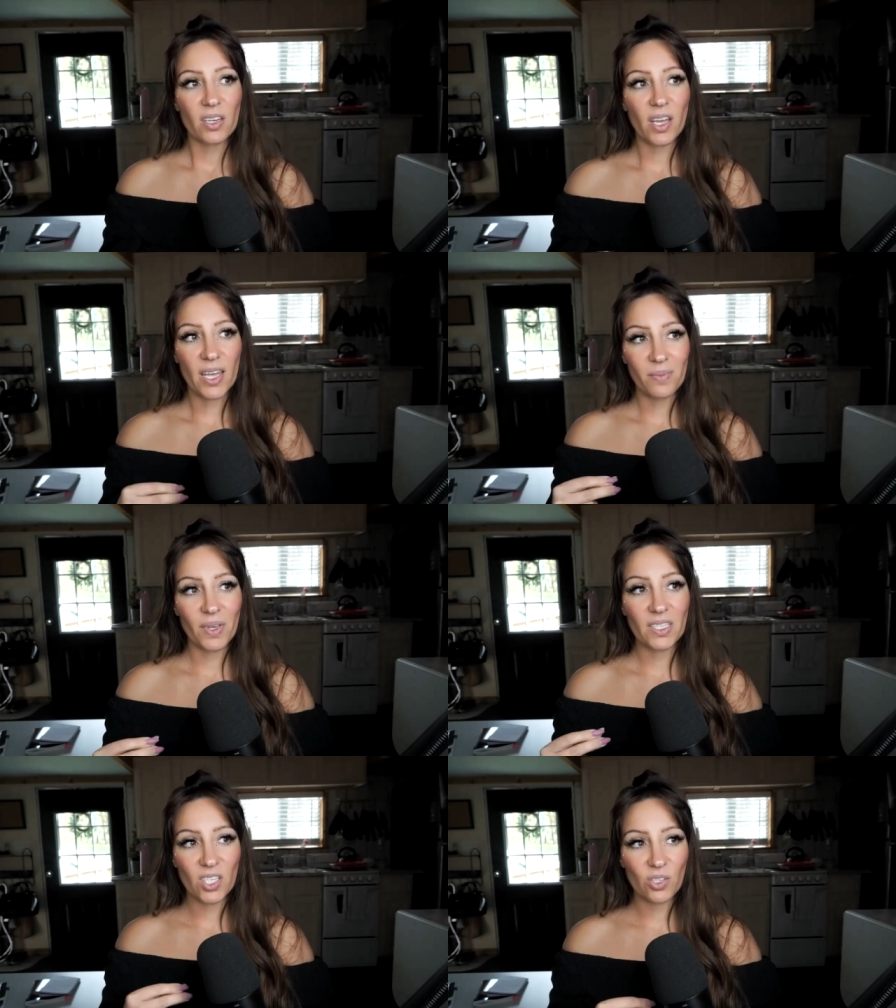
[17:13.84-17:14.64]

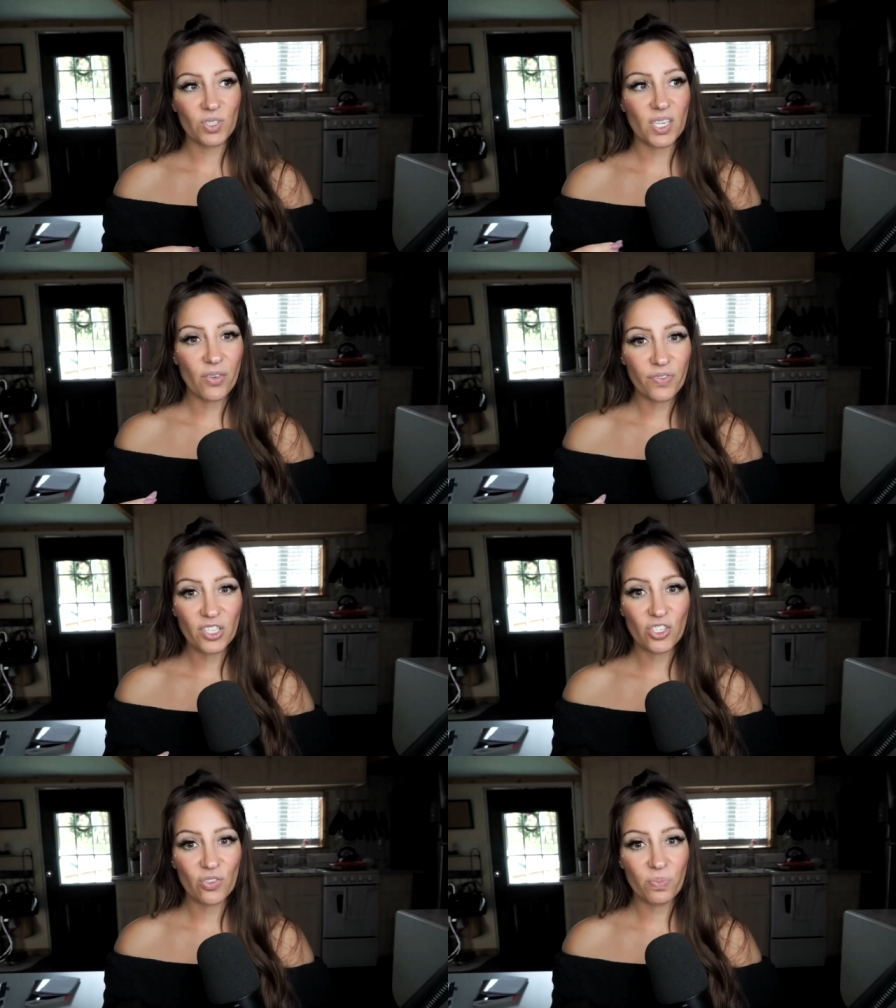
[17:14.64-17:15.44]
admit to yourself
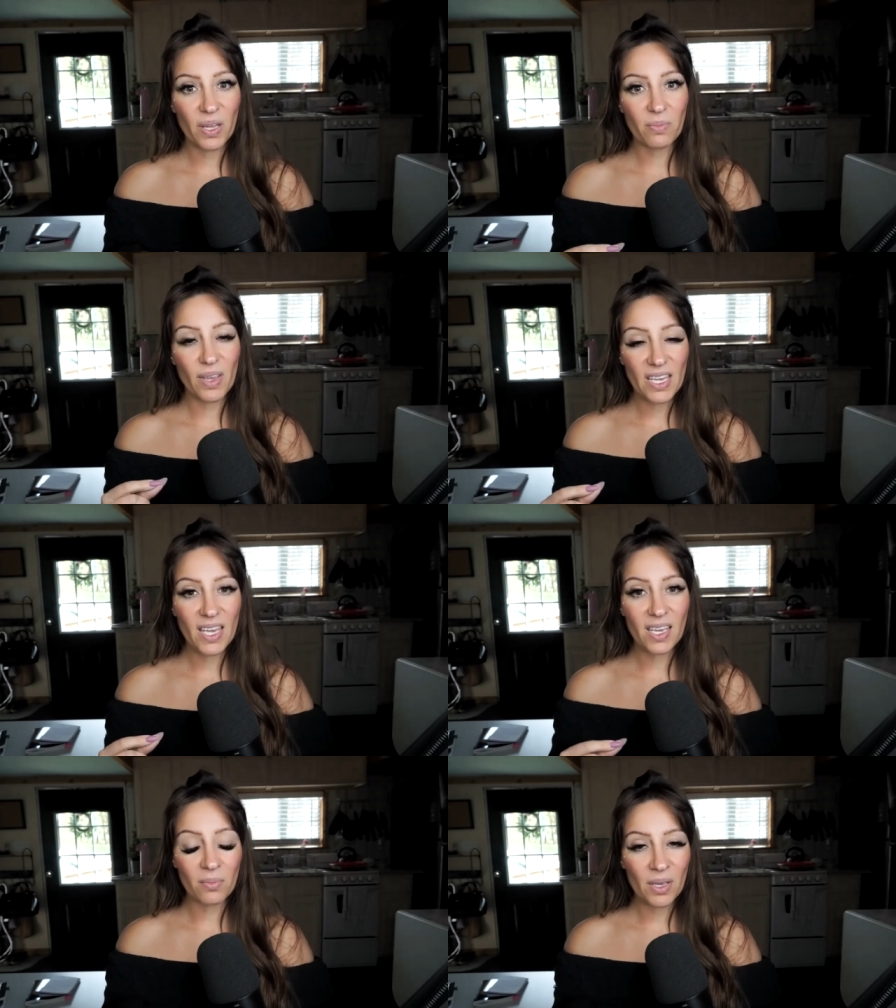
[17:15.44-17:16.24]
that you've been
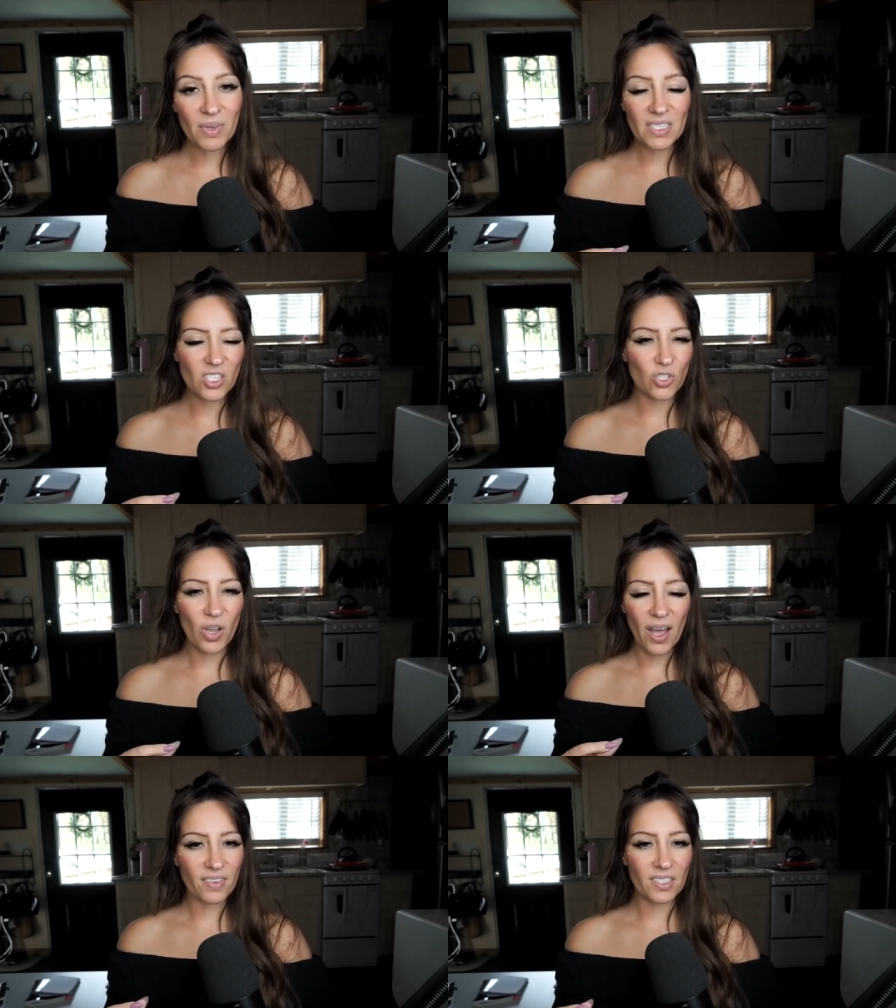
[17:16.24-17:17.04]
making commitments that you
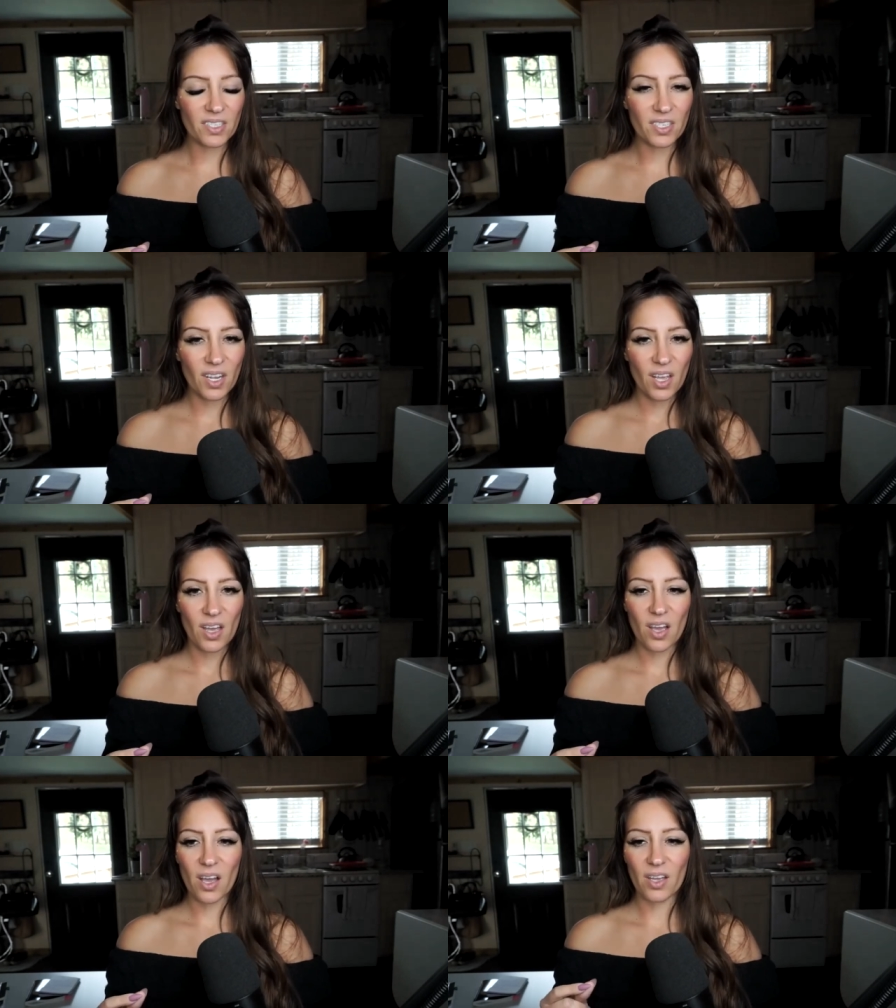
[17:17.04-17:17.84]
haven't,
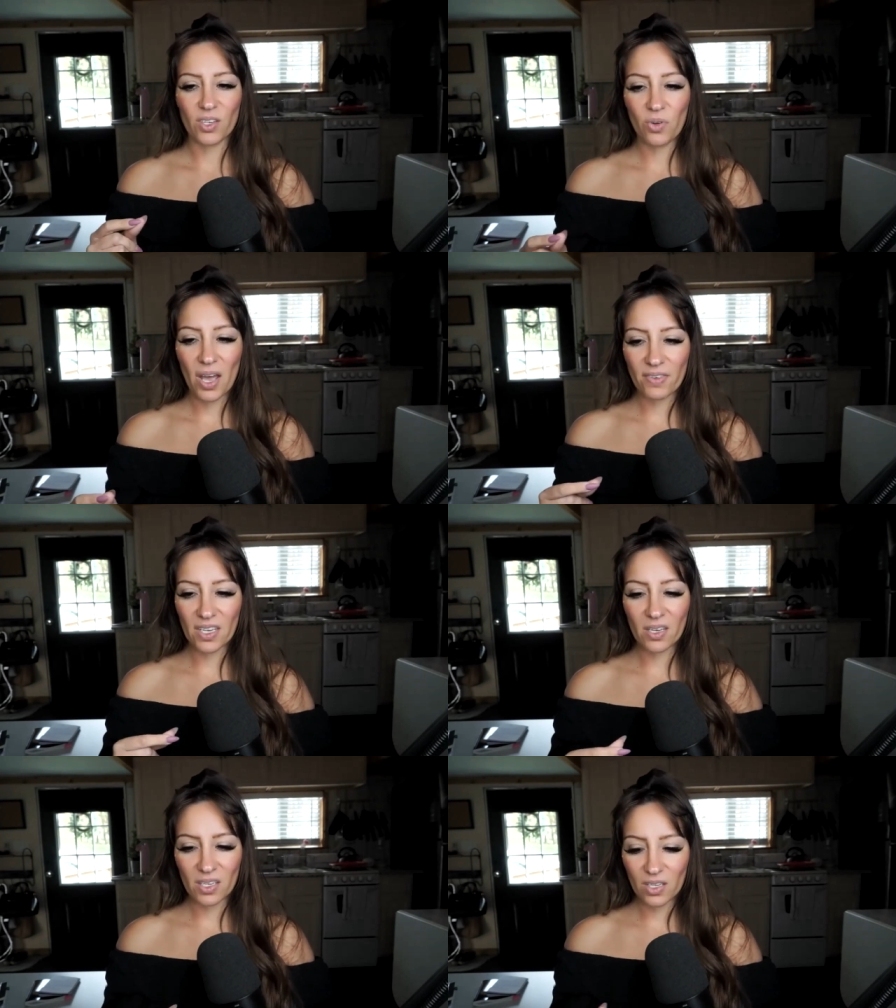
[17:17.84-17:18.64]
uh, you haven't,
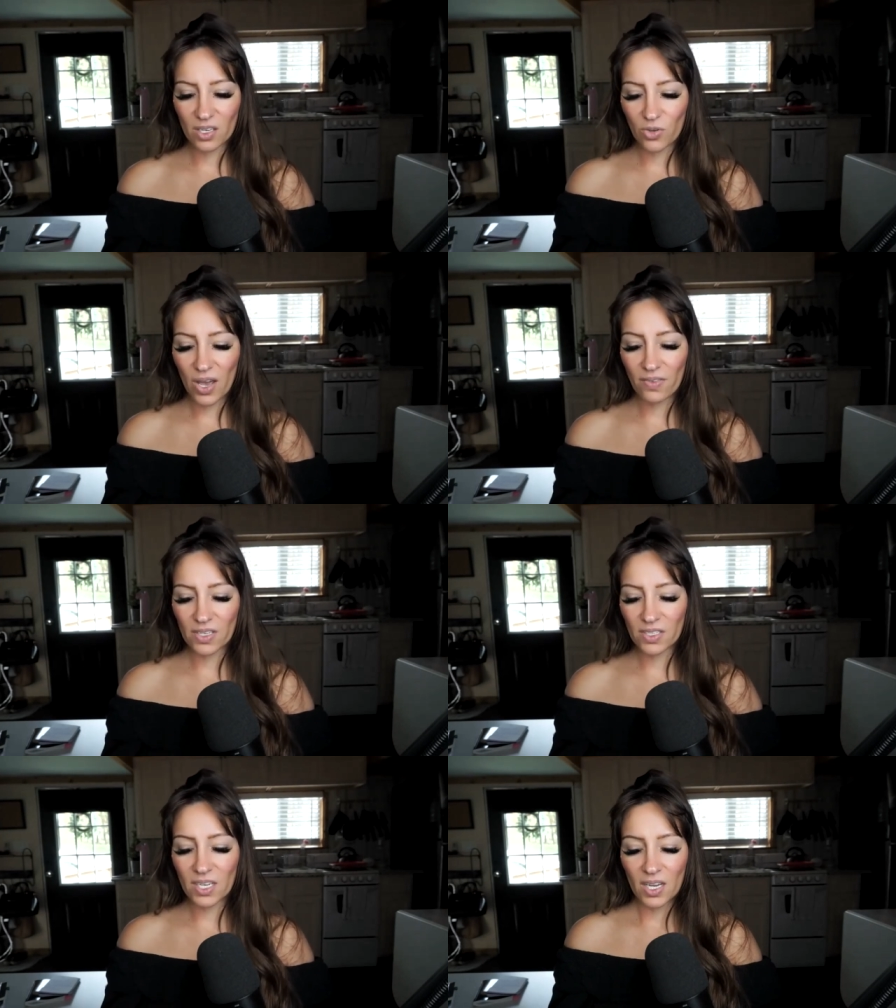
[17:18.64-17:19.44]
you
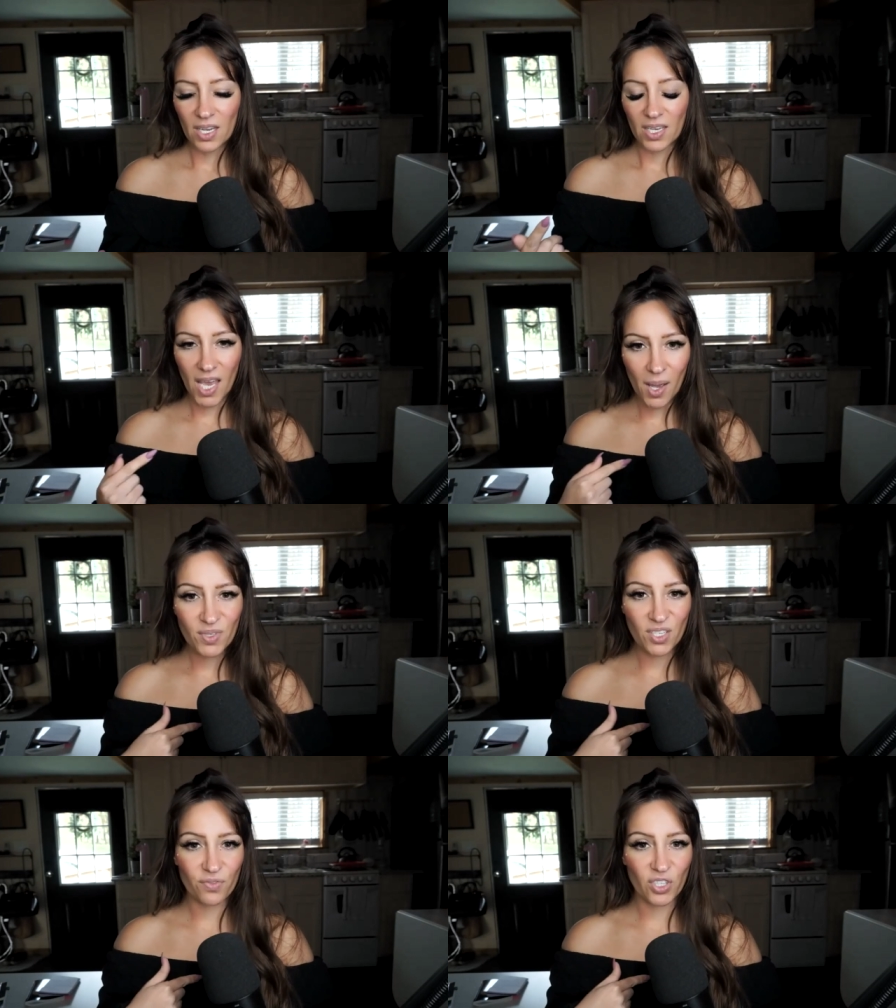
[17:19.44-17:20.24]
haven't
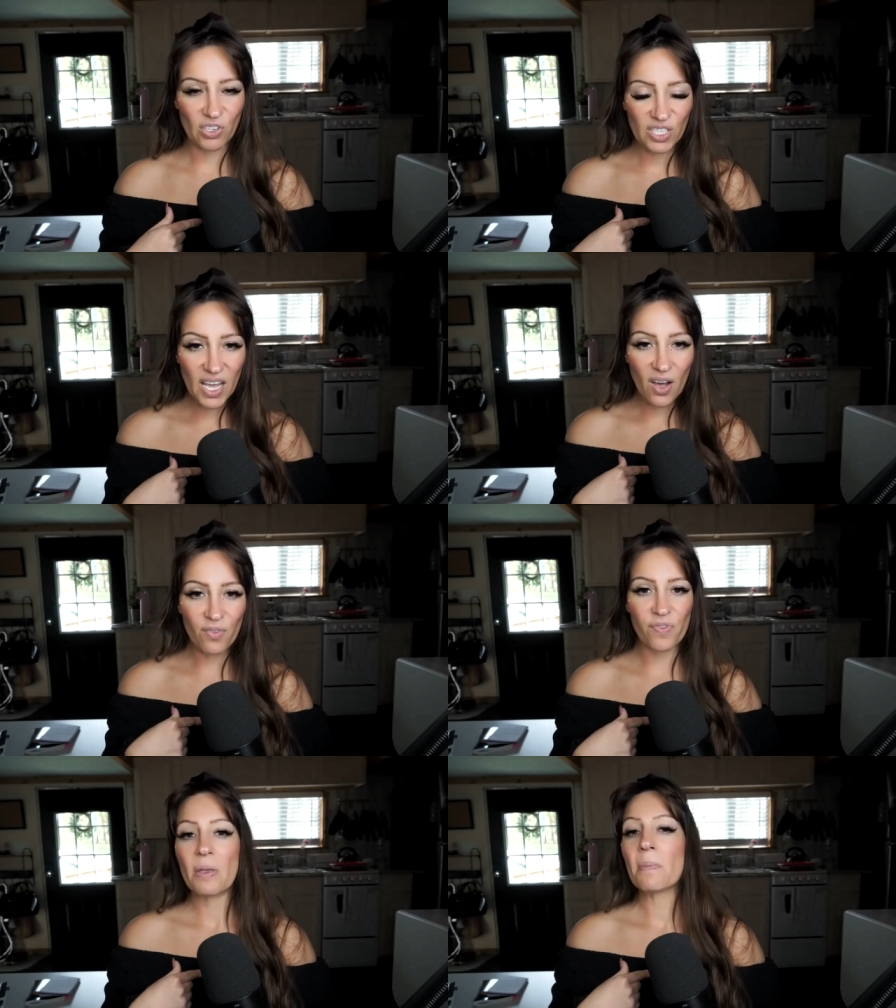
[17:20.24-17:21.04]
kept for yourself.